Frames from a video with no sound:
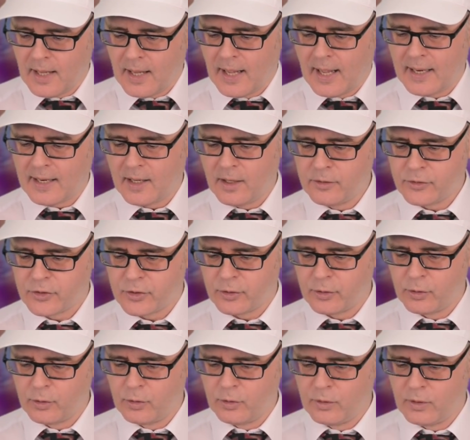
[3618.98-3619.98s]
Hello
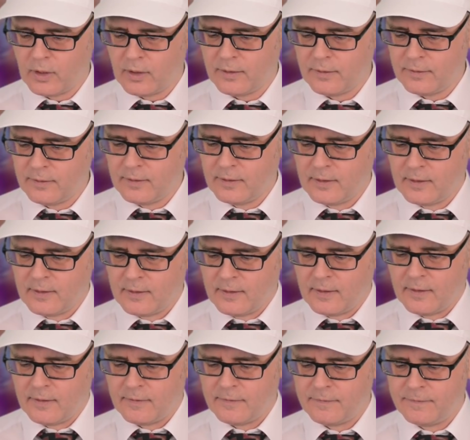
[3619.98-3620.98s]
to
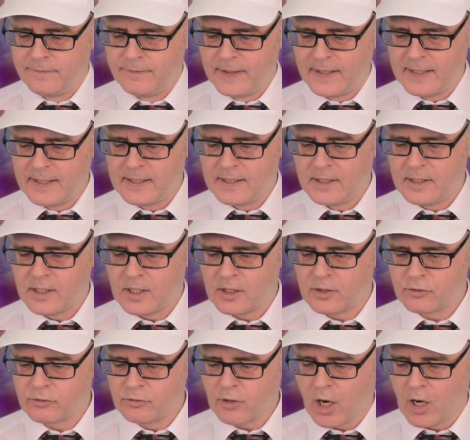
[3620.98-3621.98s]
Vin
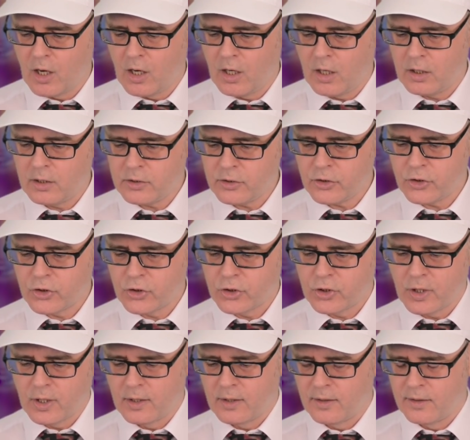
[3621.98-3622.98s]

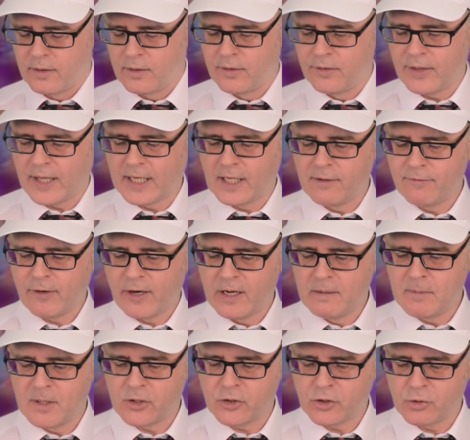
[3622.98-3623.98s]
Raj. Thank you very
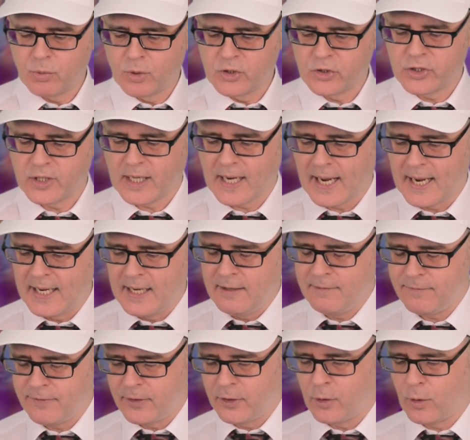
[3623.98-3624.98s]
much once again
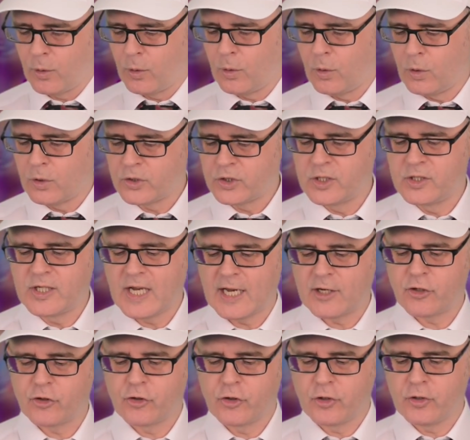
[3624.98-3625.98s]
for your
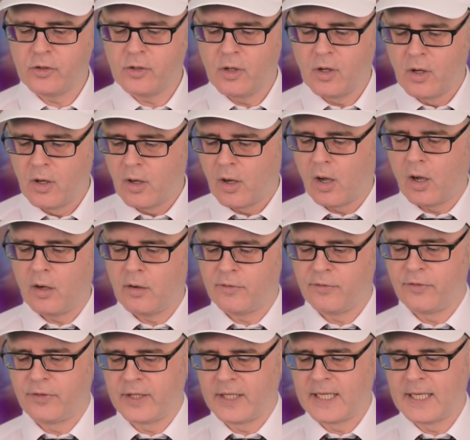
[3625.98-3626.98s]
suggestion
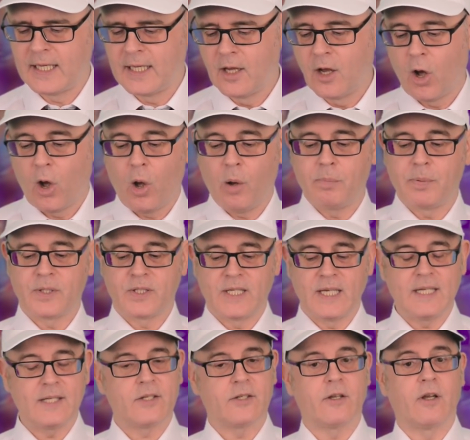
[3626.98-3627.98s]
of the
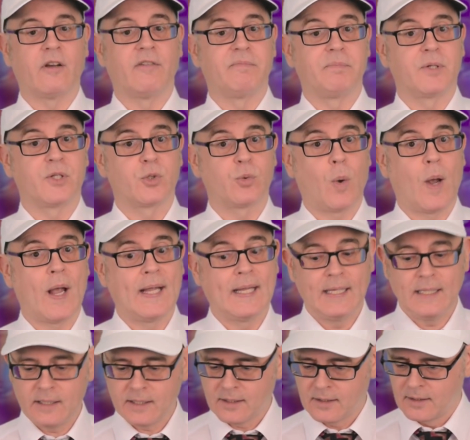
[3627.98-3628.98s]
opposite of
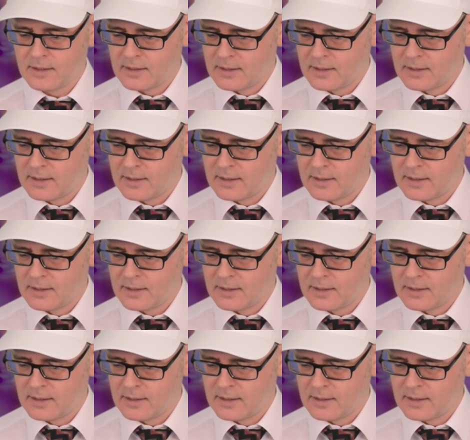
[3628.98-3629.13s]
persuade,